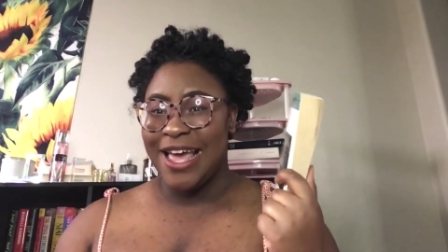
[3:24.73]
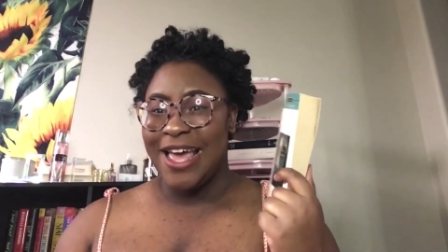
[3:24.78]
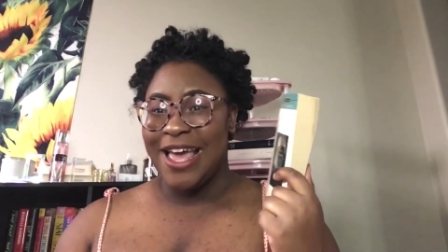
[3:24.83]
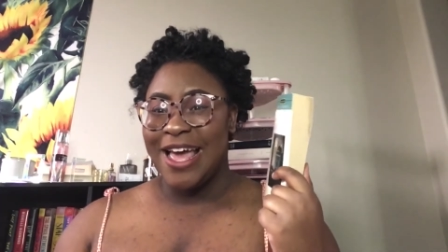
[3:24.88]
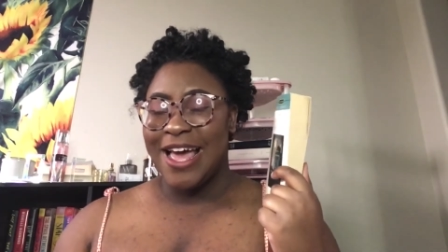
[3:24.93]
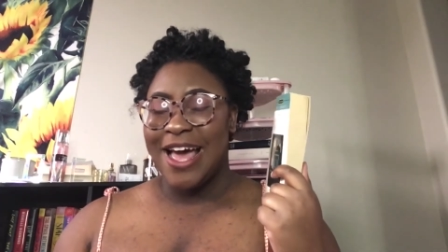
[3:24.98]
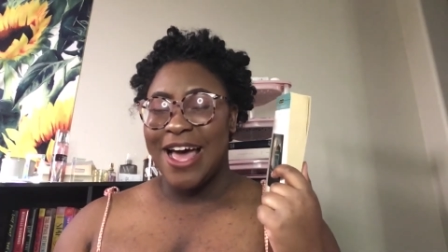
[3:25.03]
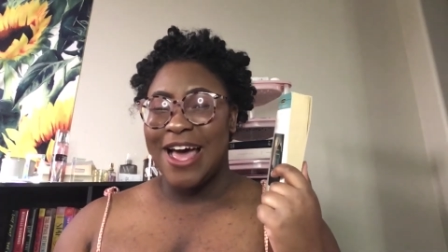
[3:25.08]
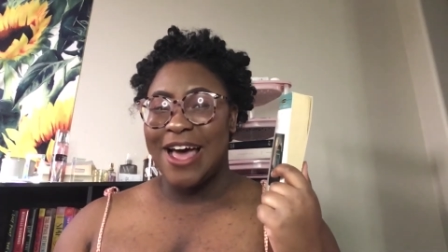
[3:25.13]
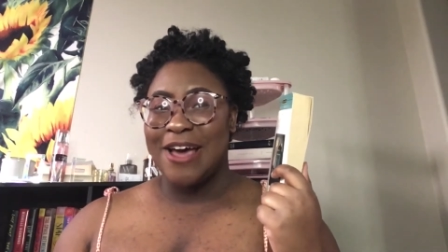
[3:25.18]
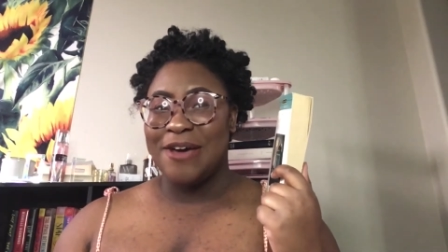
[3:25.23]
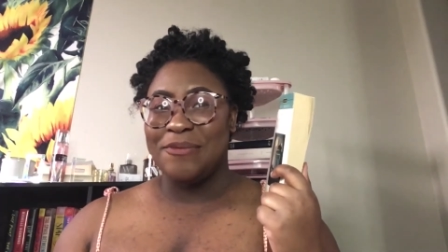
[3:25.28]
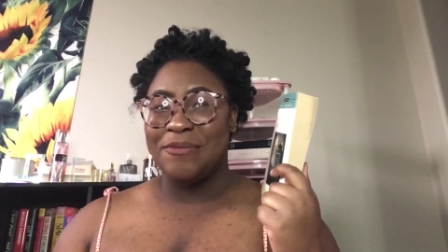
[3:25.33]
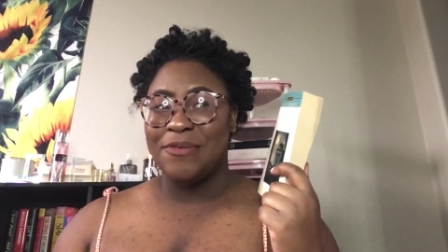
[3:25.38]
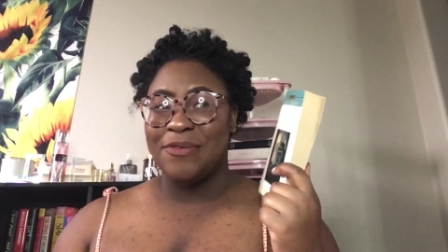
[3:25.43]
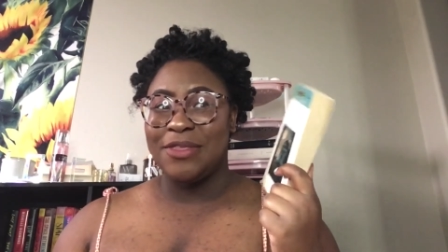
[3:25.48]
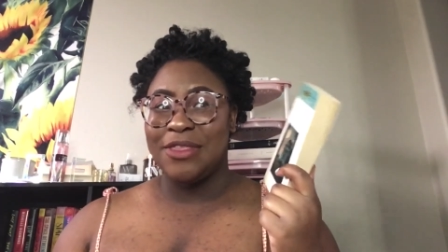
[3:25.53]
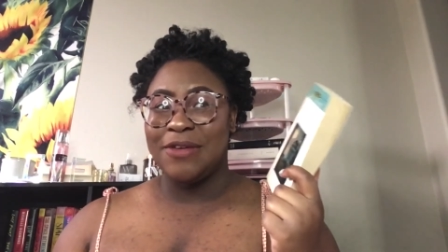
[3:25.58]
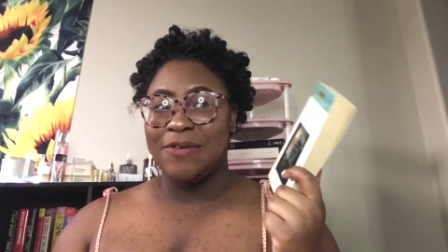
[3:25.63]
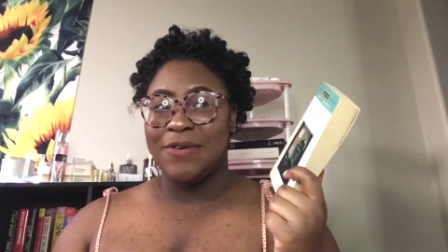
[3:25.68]

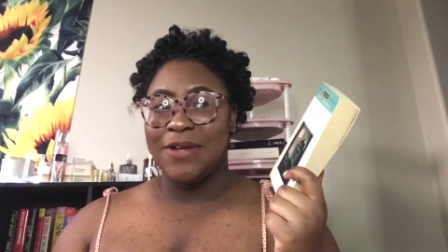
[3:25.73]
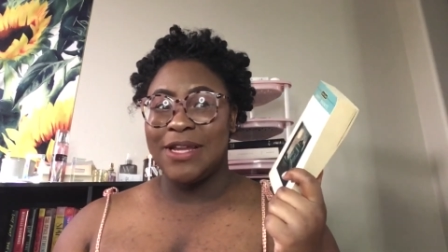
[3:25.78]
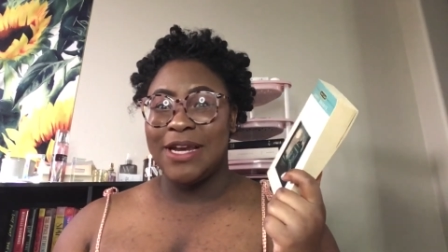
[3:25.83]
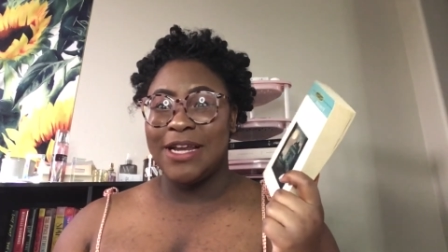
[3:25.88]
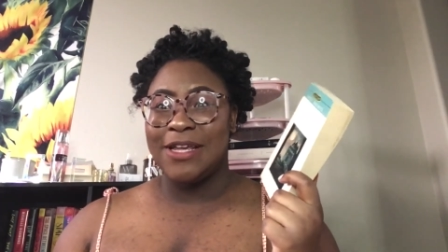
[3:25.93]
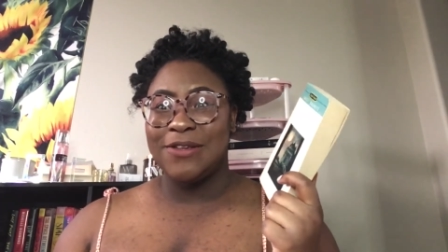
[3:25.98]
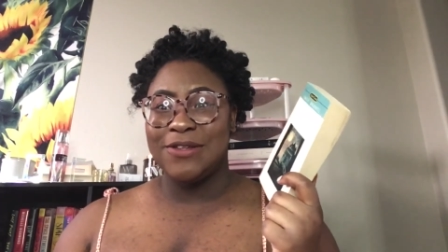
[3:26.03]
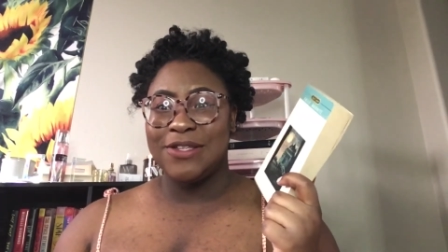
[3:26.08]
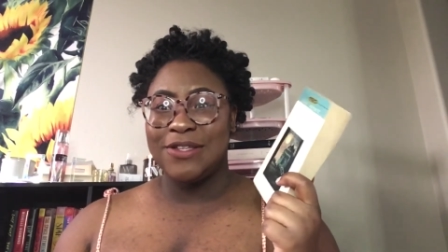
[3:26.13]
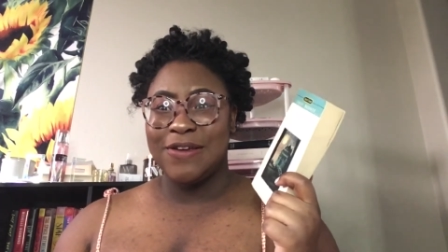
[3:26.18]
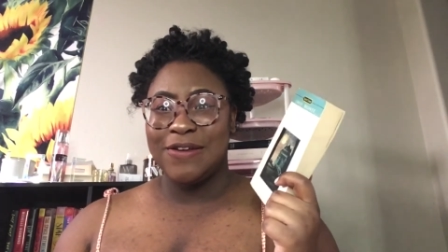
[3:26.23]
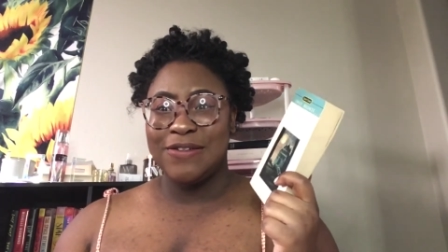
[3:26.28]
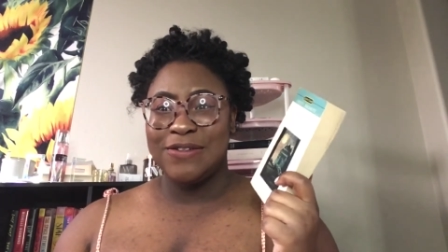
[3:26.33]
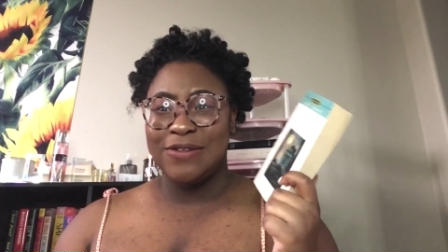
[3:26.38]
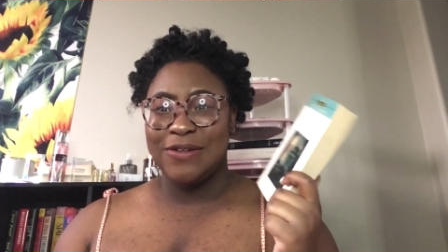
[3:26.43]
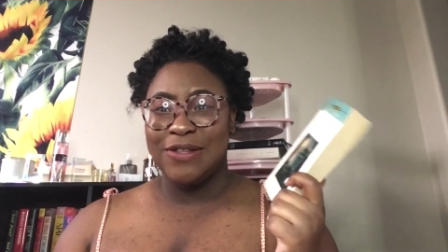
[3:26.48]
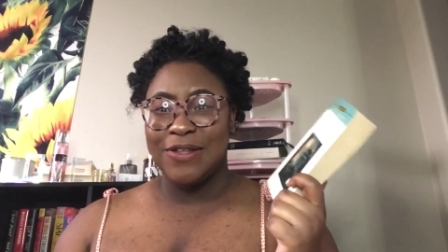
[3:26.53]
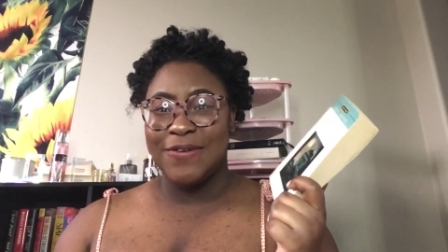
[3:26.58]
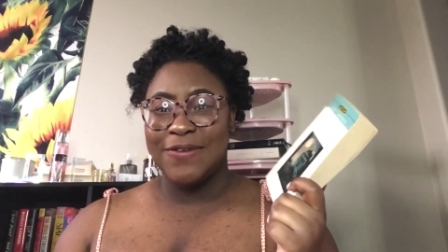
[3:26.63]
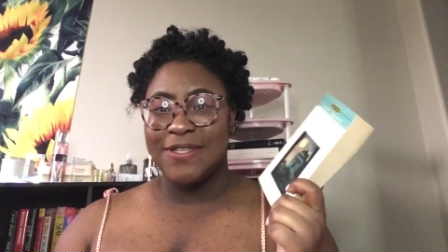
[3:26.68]
The one I used to go to
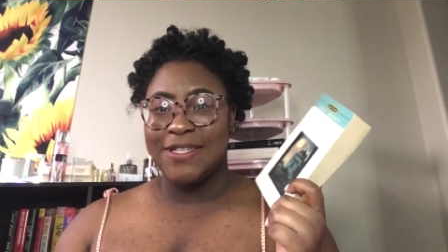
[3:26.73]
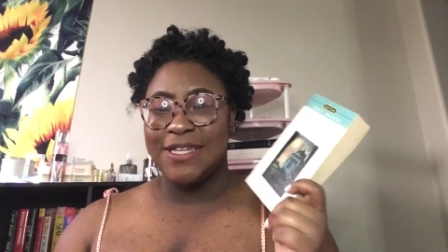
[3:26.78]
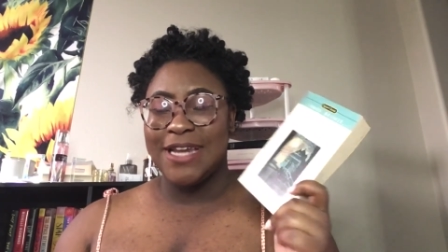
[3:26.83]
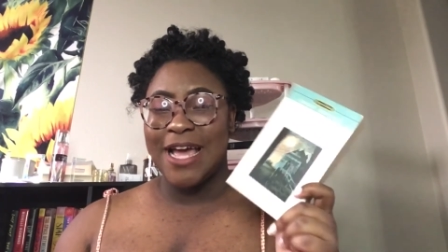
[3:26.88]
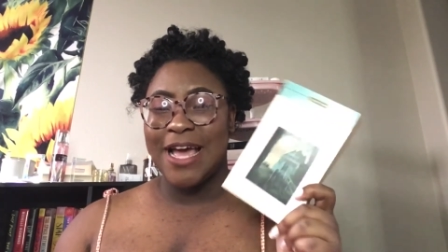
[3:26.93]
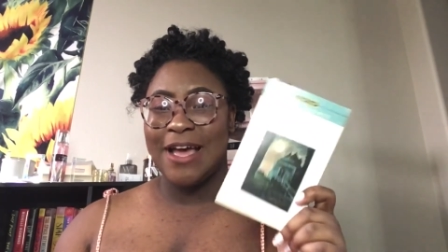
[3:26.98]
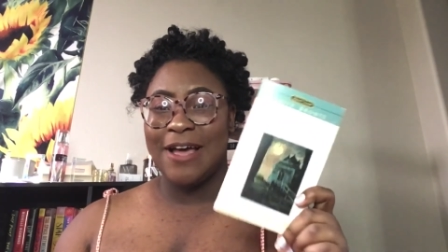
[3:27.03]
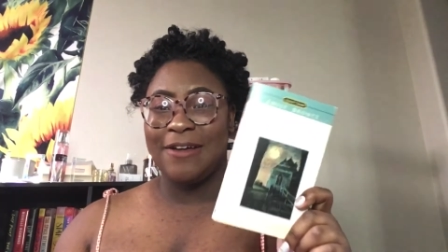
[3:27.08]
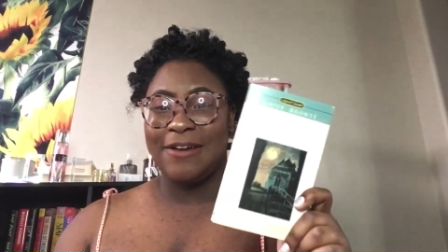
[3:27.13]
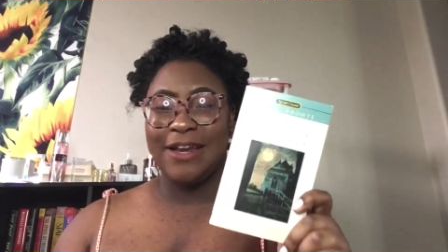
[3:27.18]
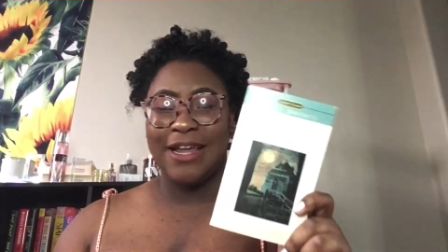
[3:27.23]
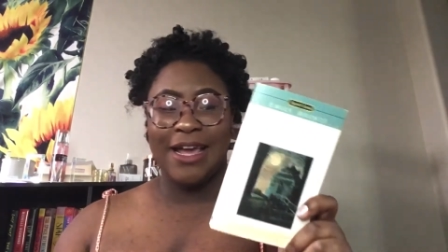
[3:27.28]
closed down,